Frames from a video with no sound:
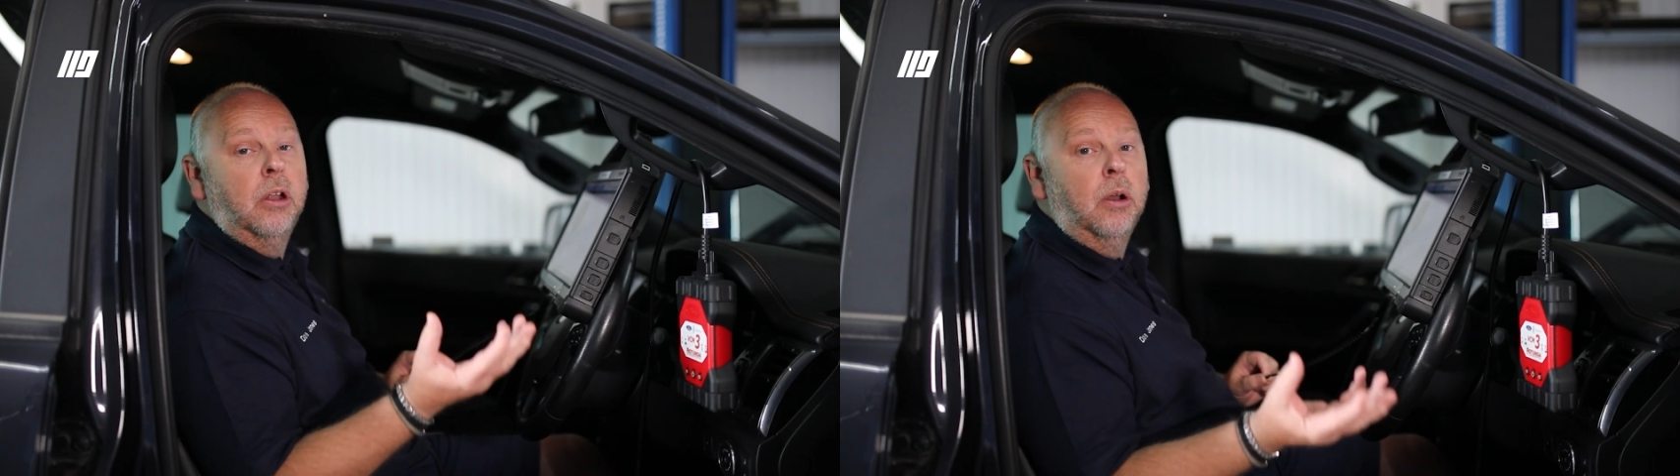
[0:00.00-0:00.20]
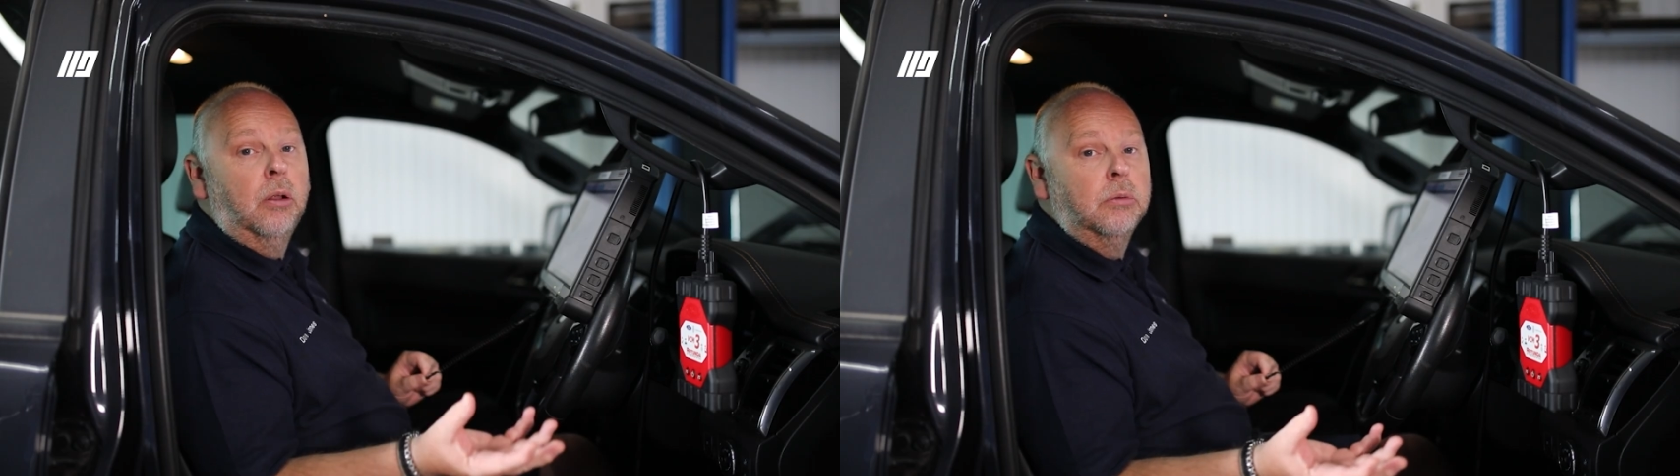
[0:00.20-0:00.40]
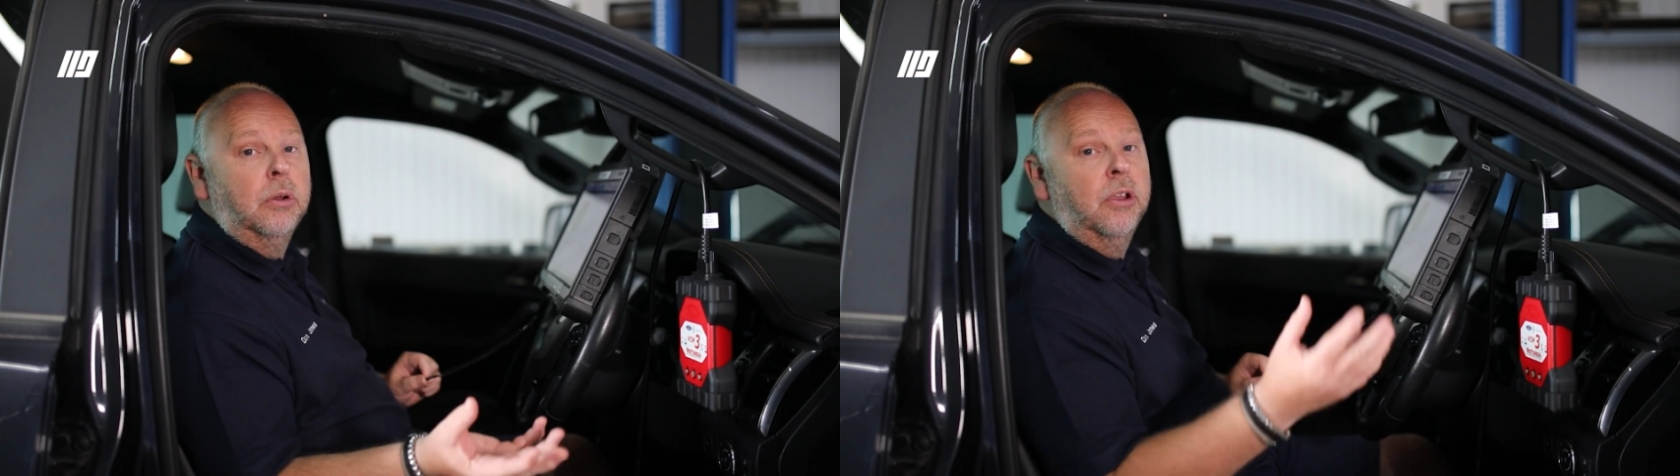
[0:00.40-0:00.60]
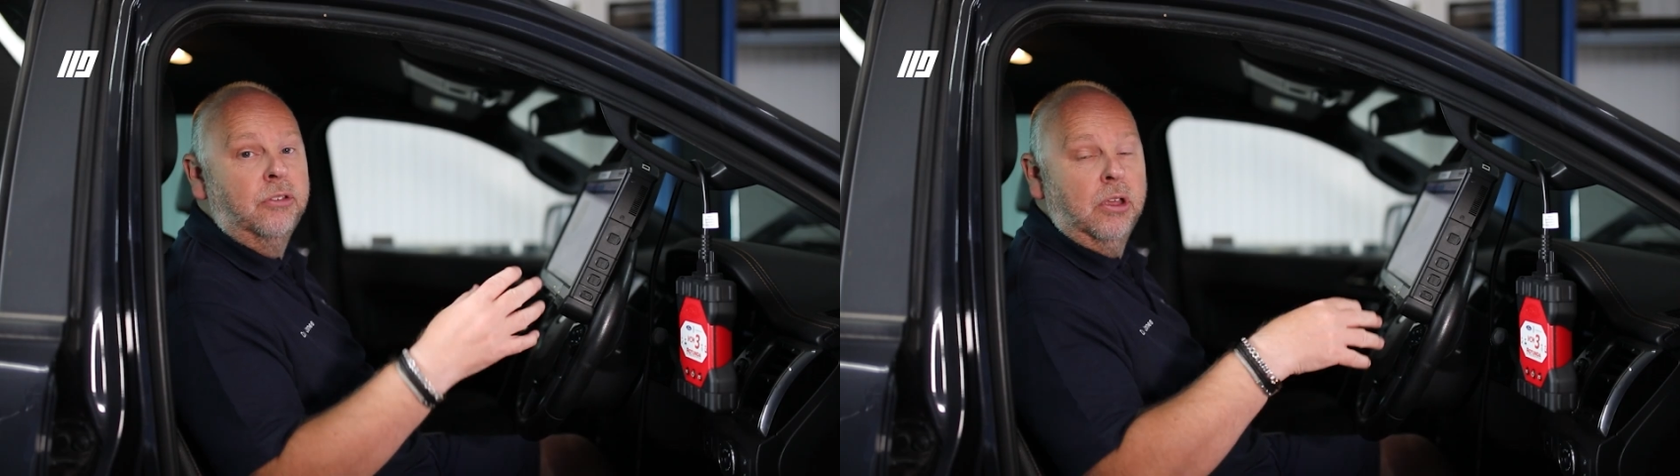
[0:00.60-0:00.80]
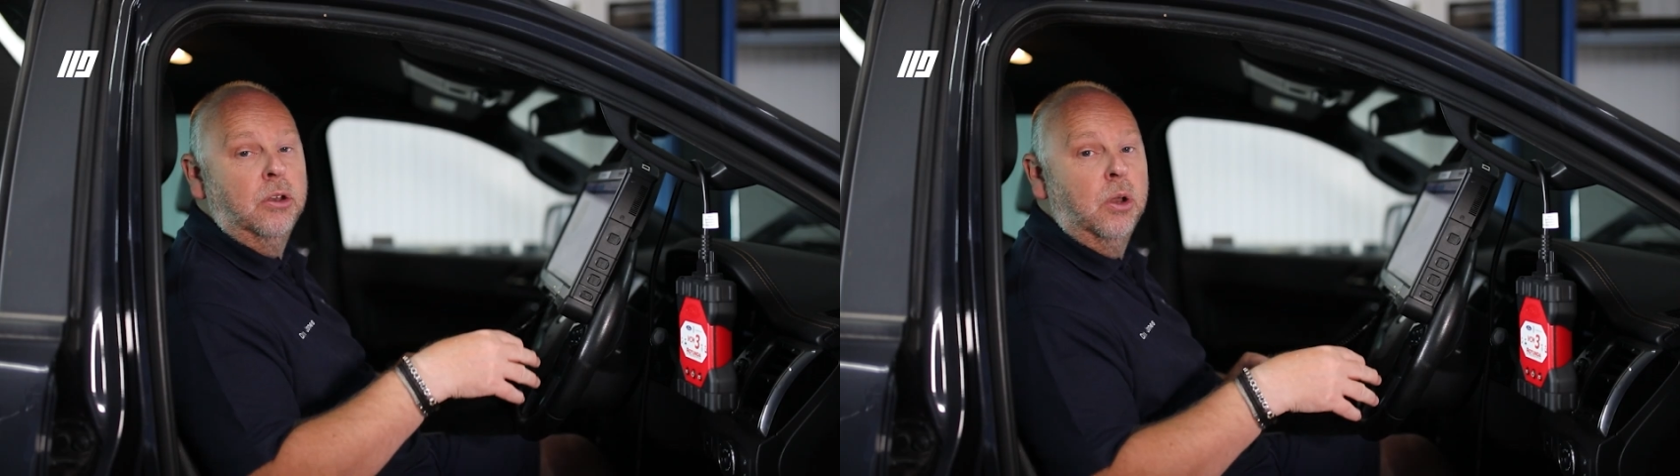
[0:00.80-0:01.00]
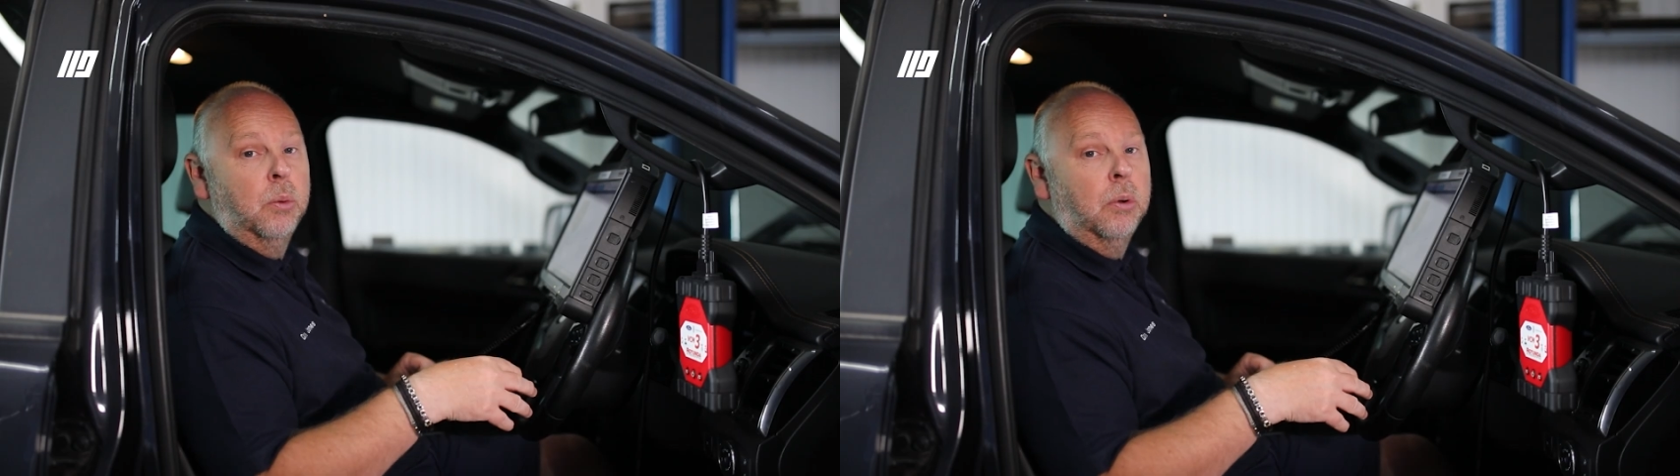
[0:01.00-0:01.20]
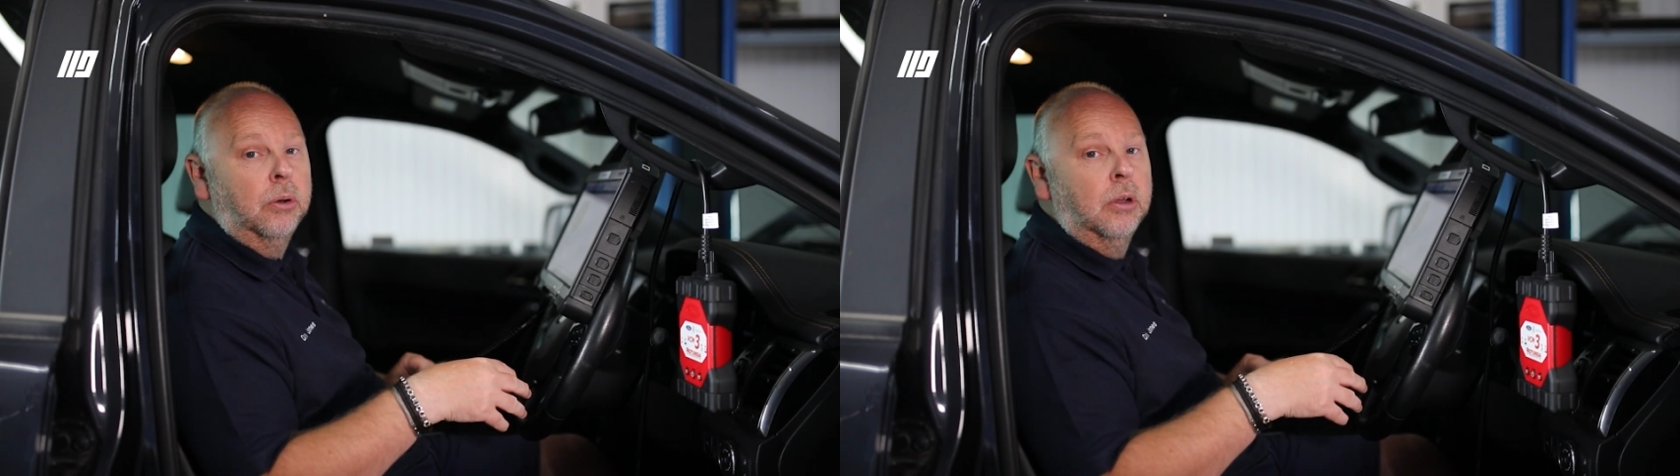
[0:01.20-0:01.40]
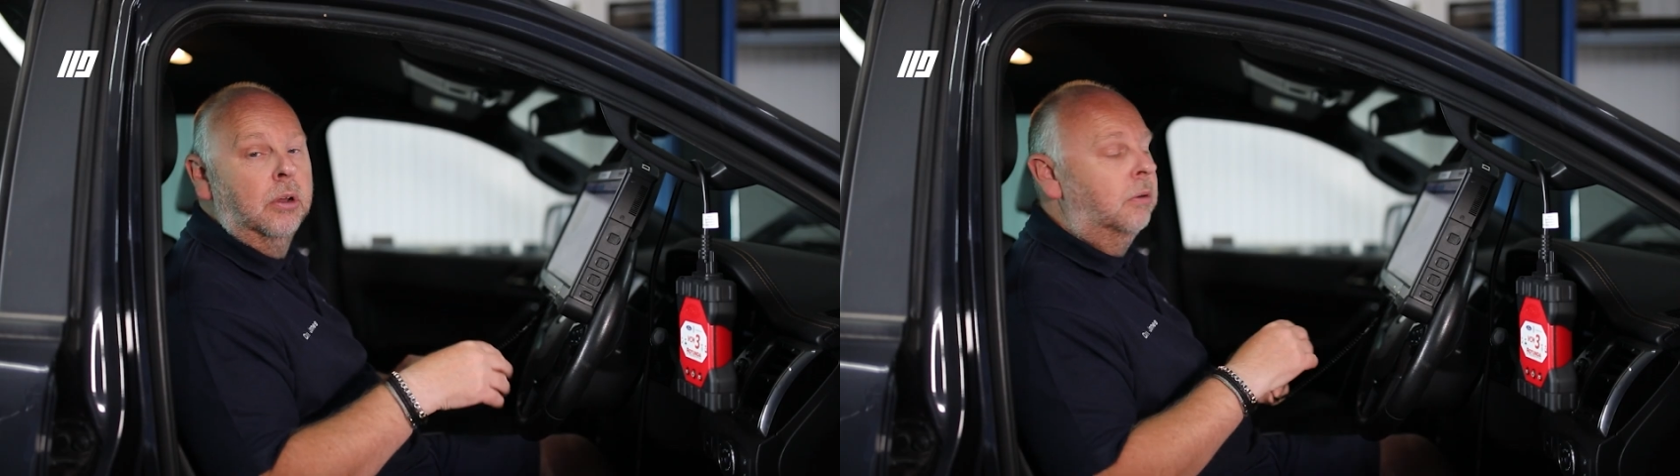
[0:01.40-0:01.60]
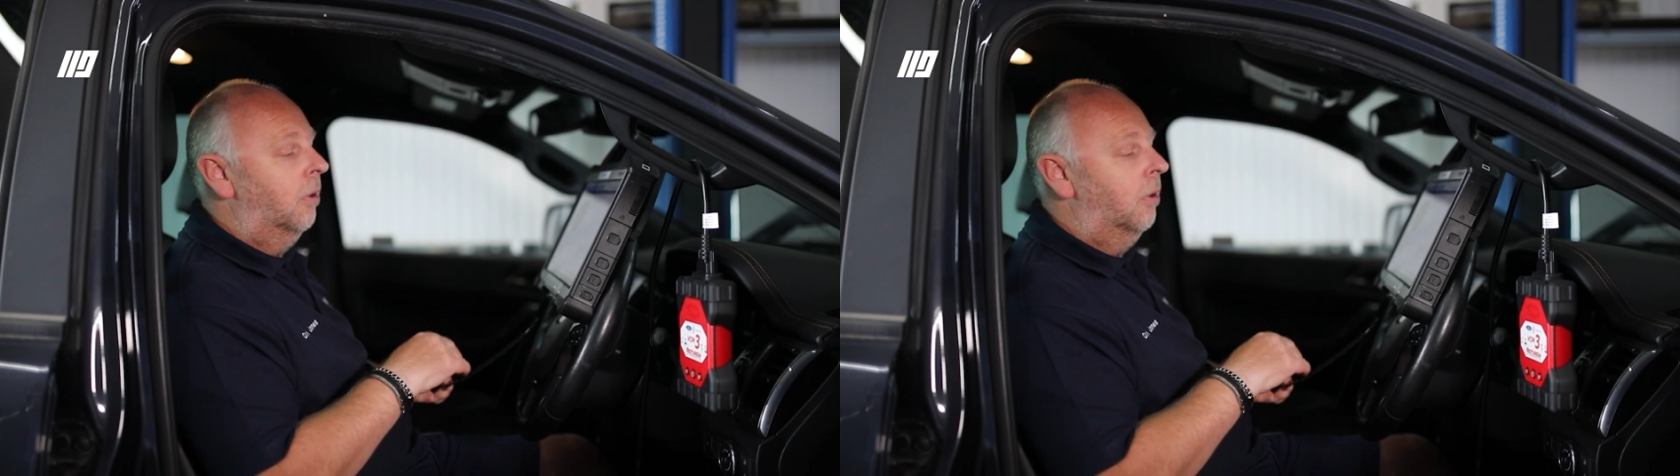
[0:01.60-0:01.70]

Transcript: Is it an old one? Is it a new one?